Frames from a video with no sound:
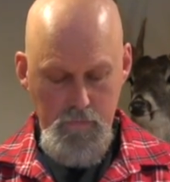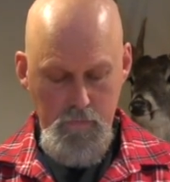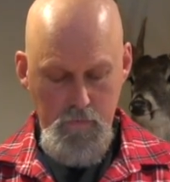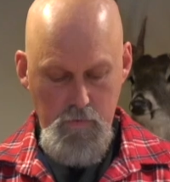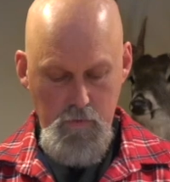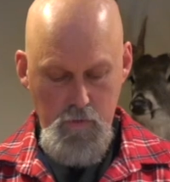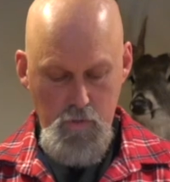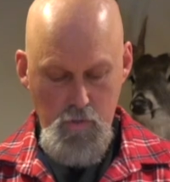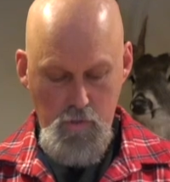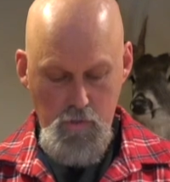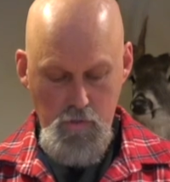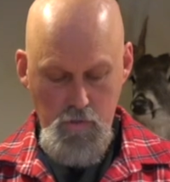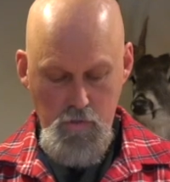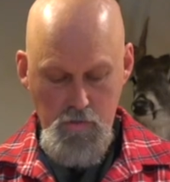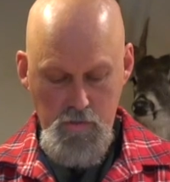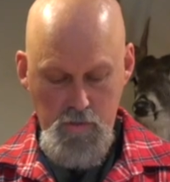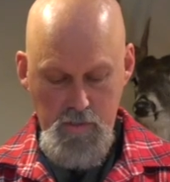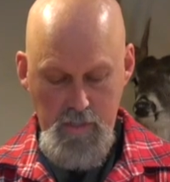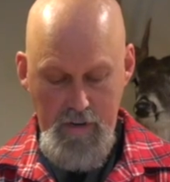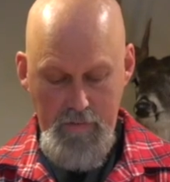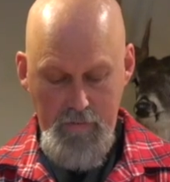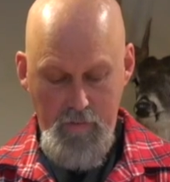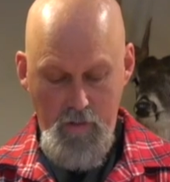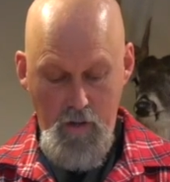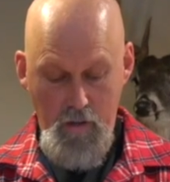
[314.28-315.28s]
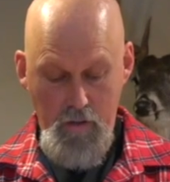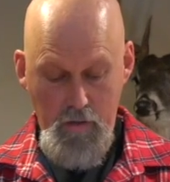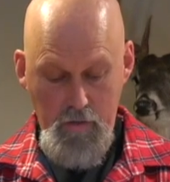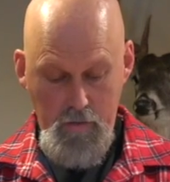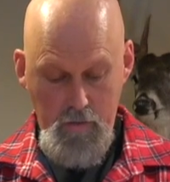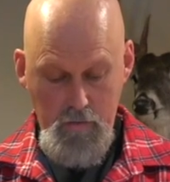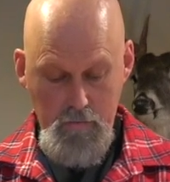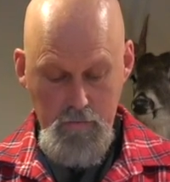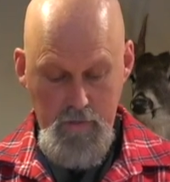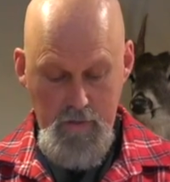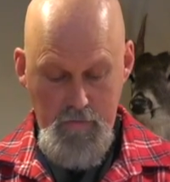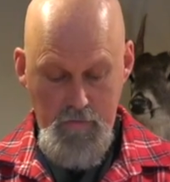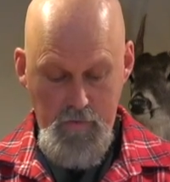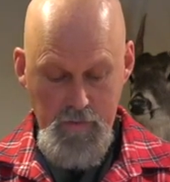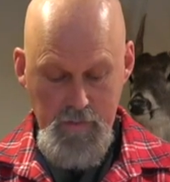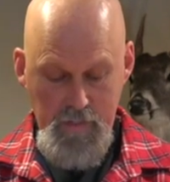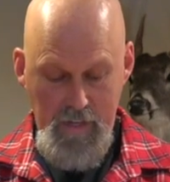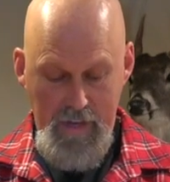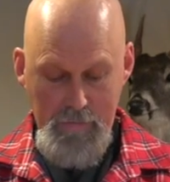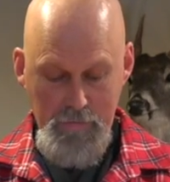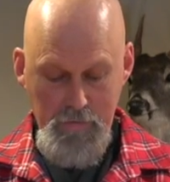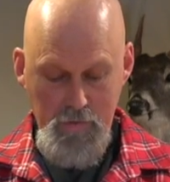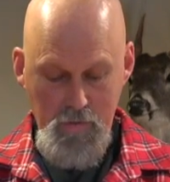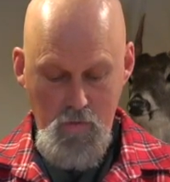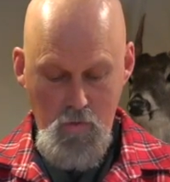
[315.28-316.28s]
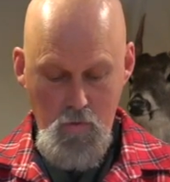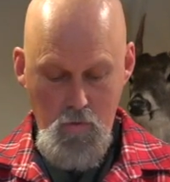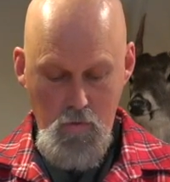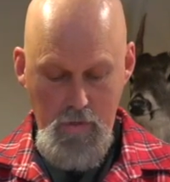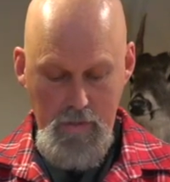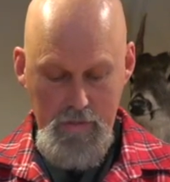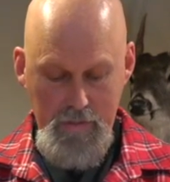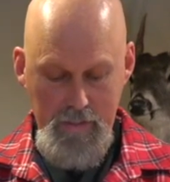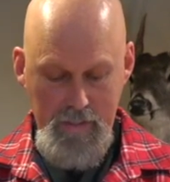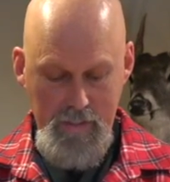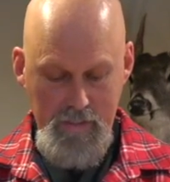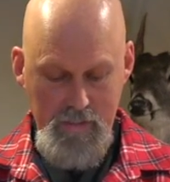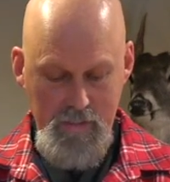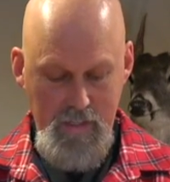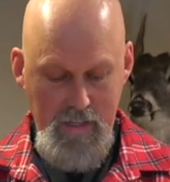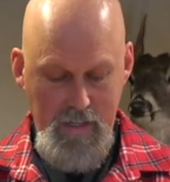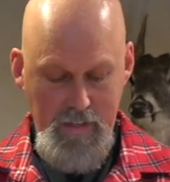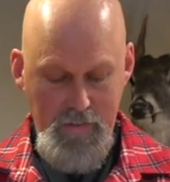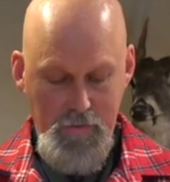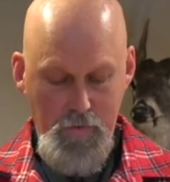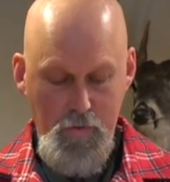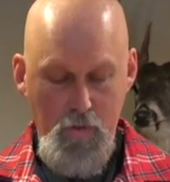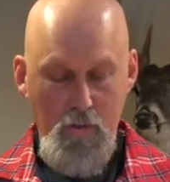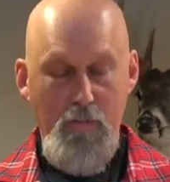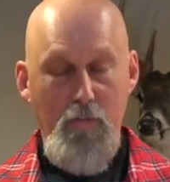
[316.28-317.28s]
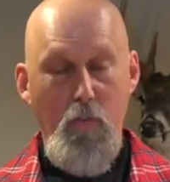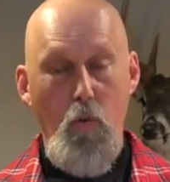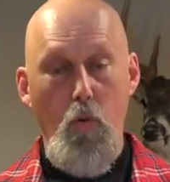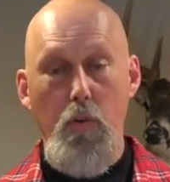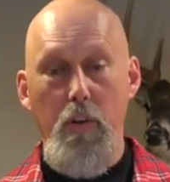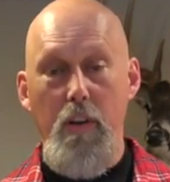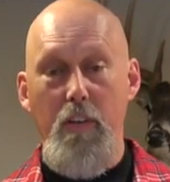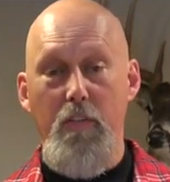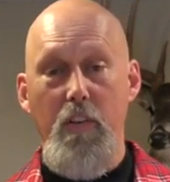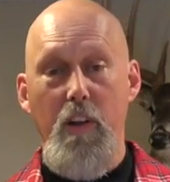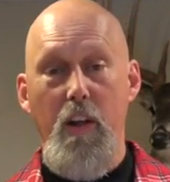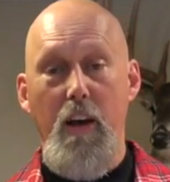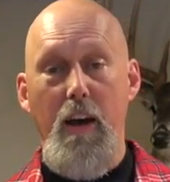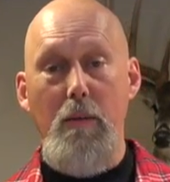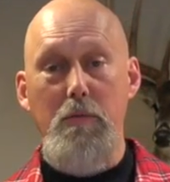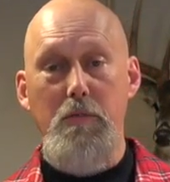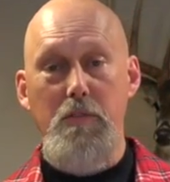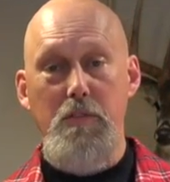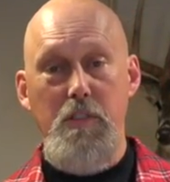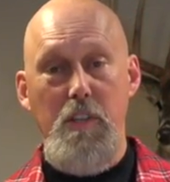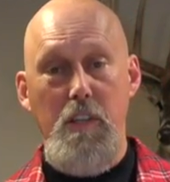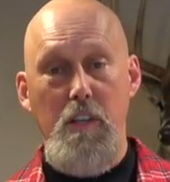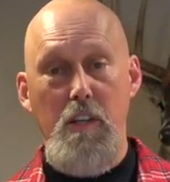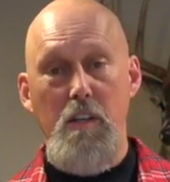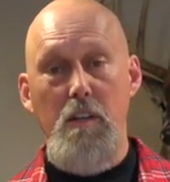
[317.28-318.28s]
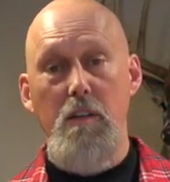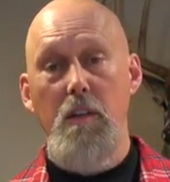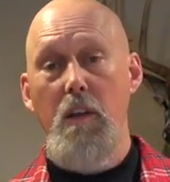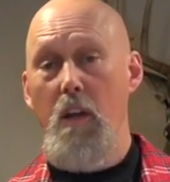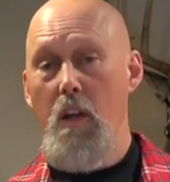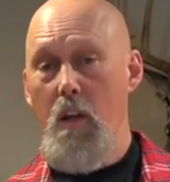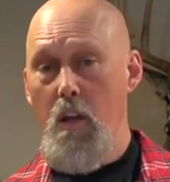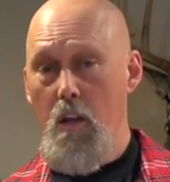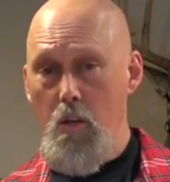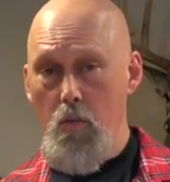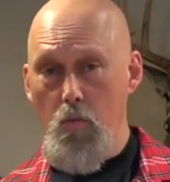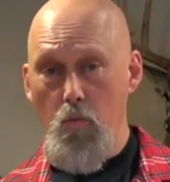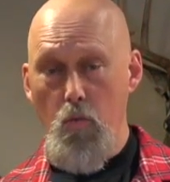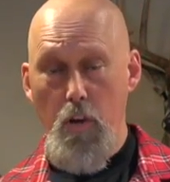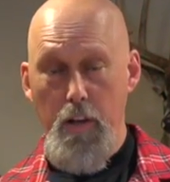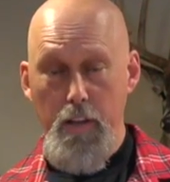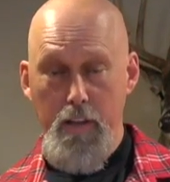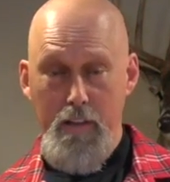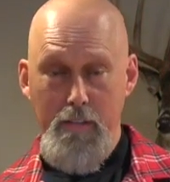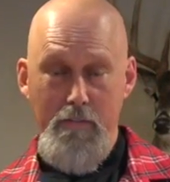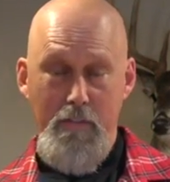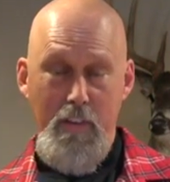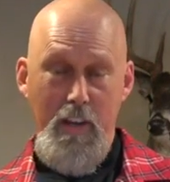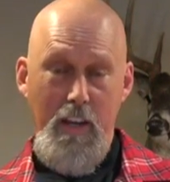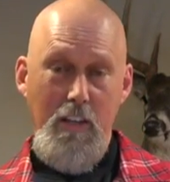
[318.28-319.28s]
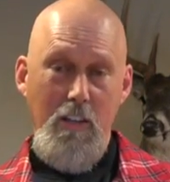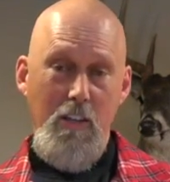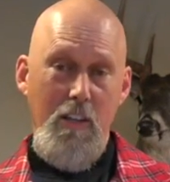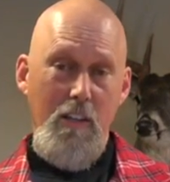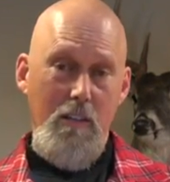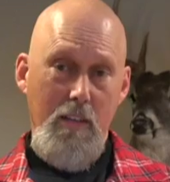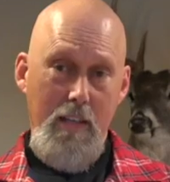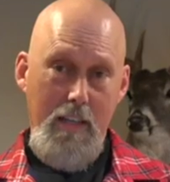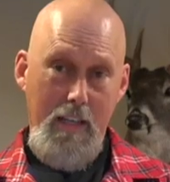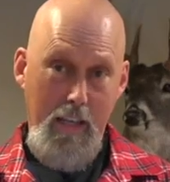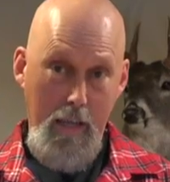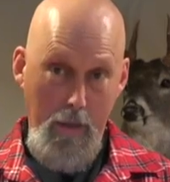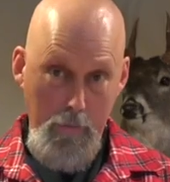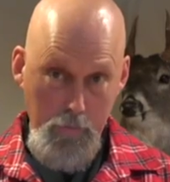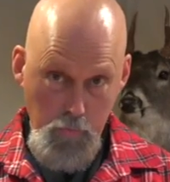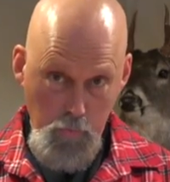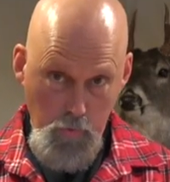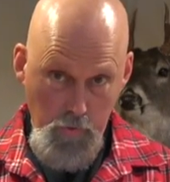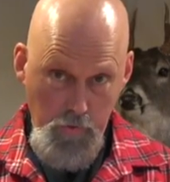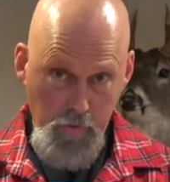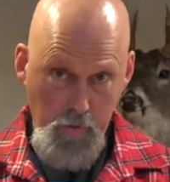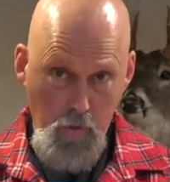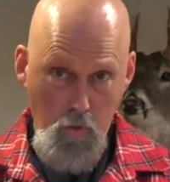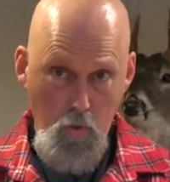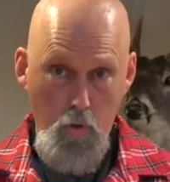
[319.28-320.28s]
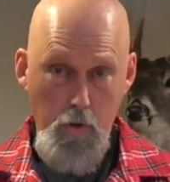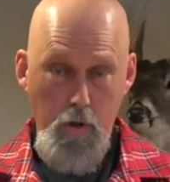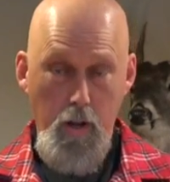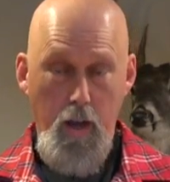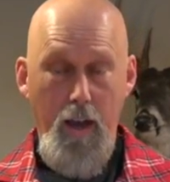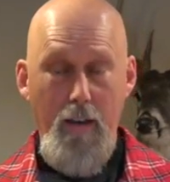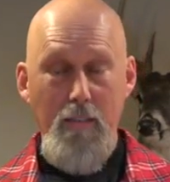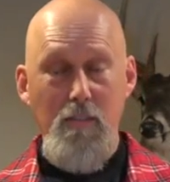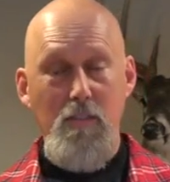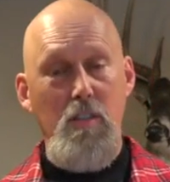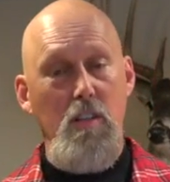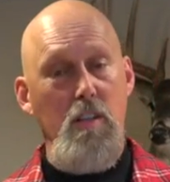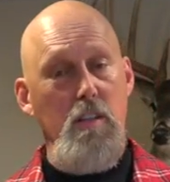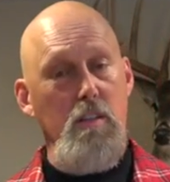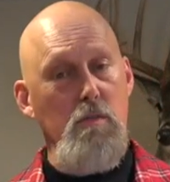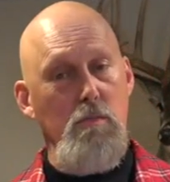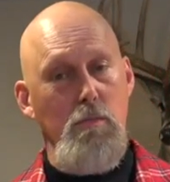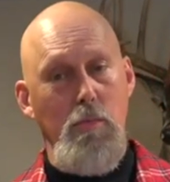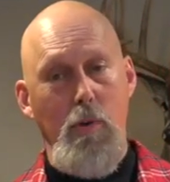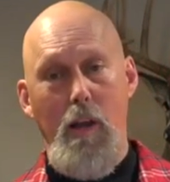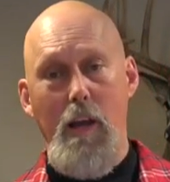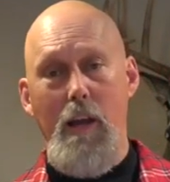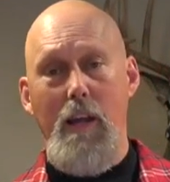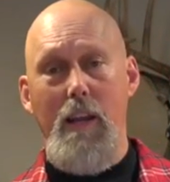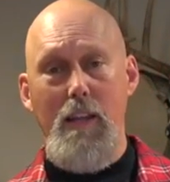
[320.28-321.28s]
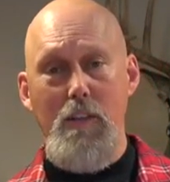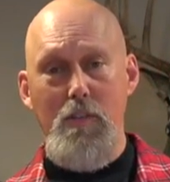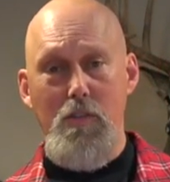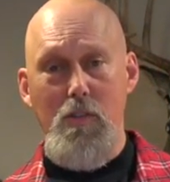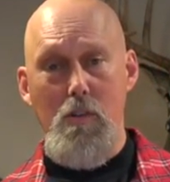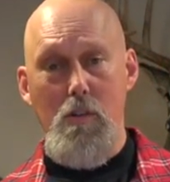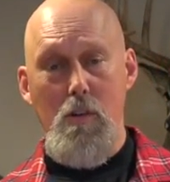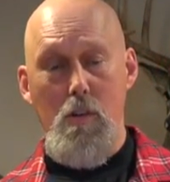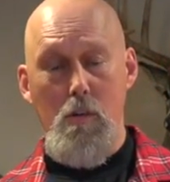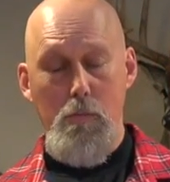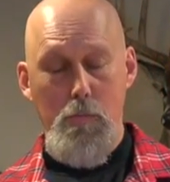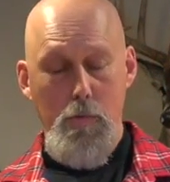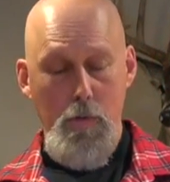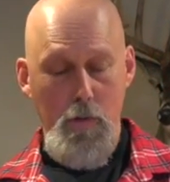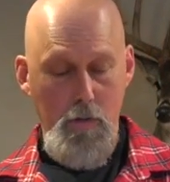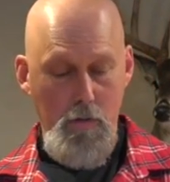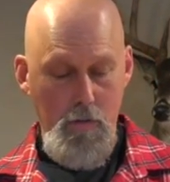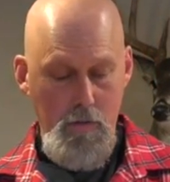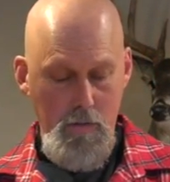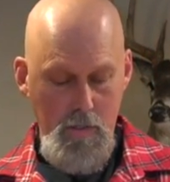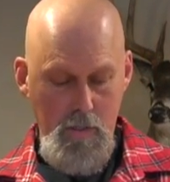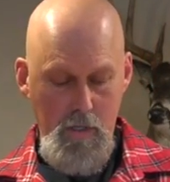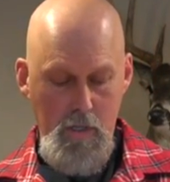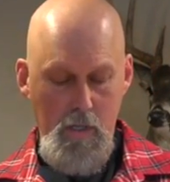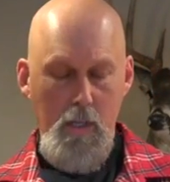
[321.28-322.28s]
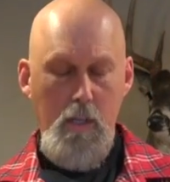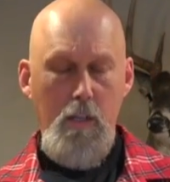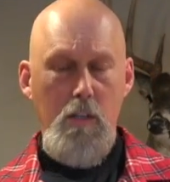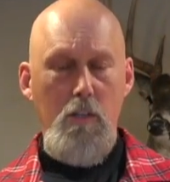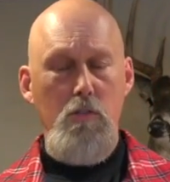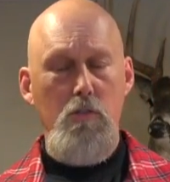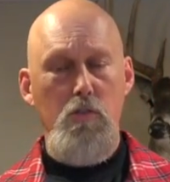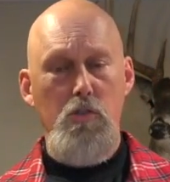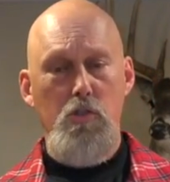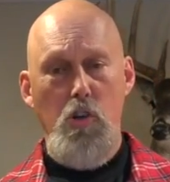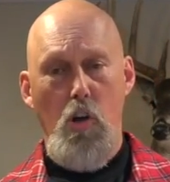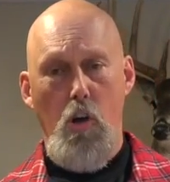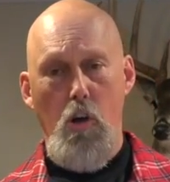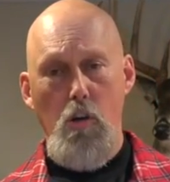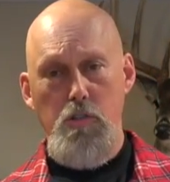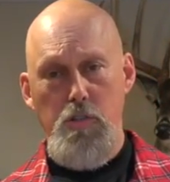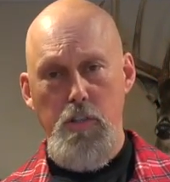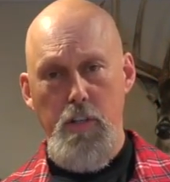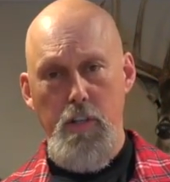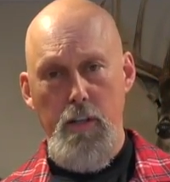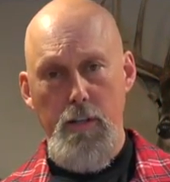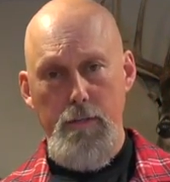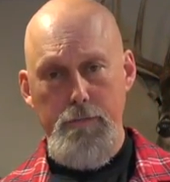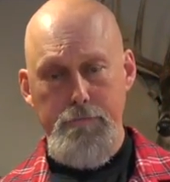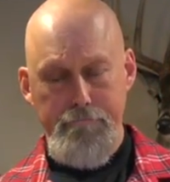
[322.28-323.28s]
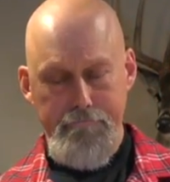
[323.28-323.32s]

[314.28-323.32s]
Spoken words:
You can use several other different types of cord. I think it's got 3 or 4 different options here. Really convenient. It comes with the cord, obviously. You plug it into your computer, charge it up.